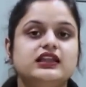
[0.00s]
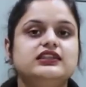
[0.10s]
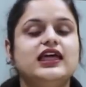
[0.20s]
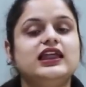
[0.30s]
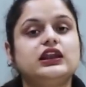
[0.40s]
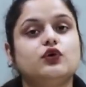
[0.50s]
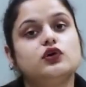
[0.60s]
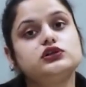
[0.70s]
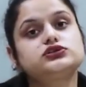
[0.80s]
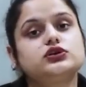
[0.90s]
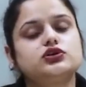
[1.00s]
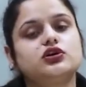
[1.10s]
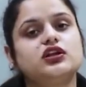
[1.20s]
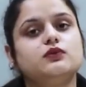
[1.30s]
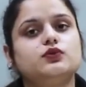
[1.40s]
then also
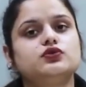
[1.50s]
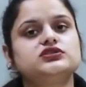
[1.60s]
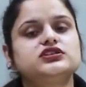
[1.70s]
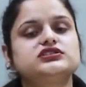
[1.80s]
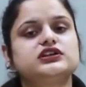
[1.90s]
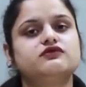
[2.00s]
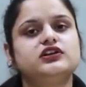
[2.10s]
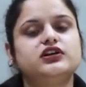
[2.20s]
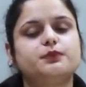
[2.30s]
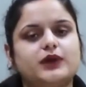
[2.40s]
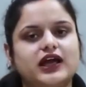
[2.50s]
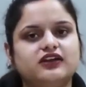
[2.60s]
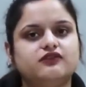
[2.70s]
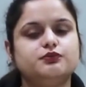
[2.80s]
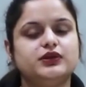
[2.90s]
your immune system will
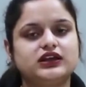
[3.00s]
deprive.